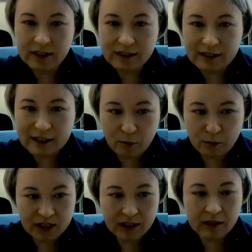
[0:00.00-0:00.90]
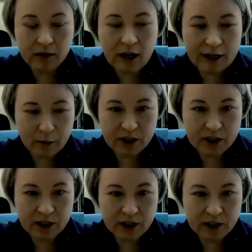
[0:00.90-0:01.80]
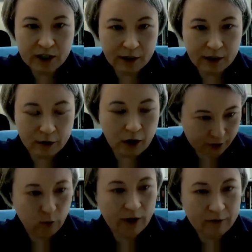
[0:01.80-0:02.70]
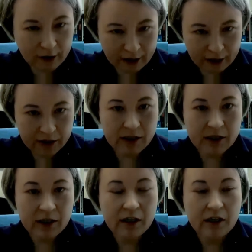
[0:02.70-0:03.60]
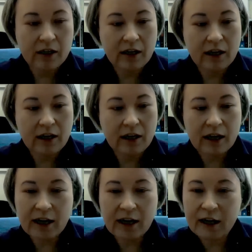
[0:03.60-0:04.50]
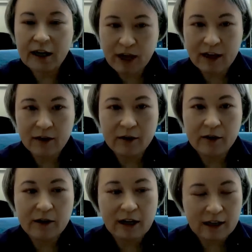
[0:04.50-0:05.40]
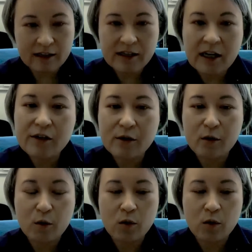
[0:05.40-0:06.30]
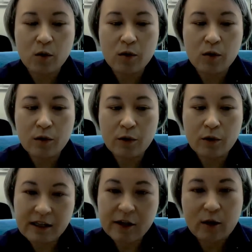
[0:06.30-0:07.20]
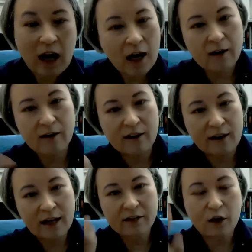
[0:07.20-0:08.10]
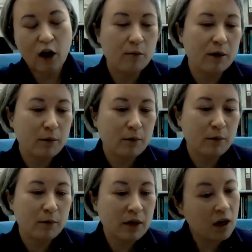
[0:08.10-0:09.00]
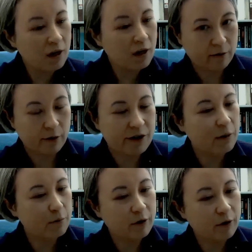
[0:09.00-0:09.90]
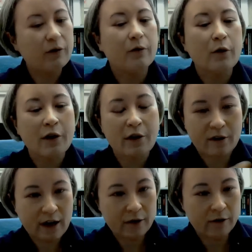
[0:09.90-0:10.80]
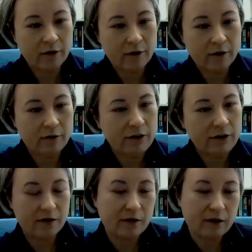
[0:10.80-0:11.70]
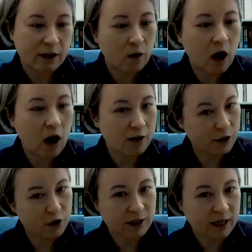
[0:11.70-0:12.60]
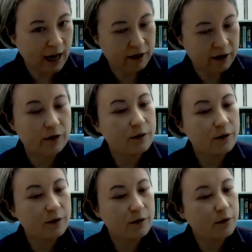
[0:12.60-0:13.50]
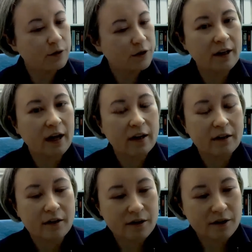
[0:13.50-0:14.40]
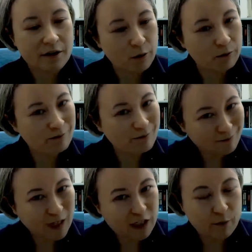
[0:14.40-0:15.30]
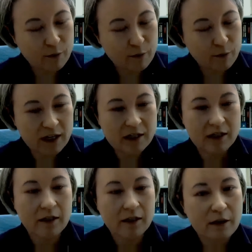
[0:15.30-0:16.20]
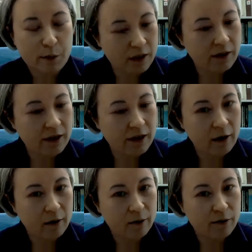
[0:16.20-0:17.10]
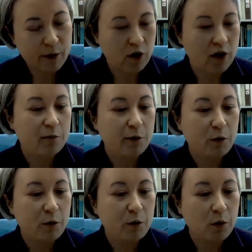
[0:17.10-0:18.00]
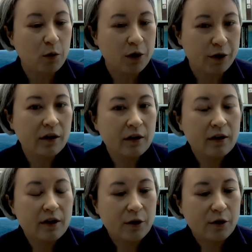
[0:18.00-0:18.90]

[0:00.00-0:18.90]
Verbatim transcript: dips in the light at particular colors, wavelengths, and you look for that pattern, and that can tell you, that's carbon monoxide, for example, or that over there, that's, oxygen gas or something like that. So that's basically how spectroscopy works. So you're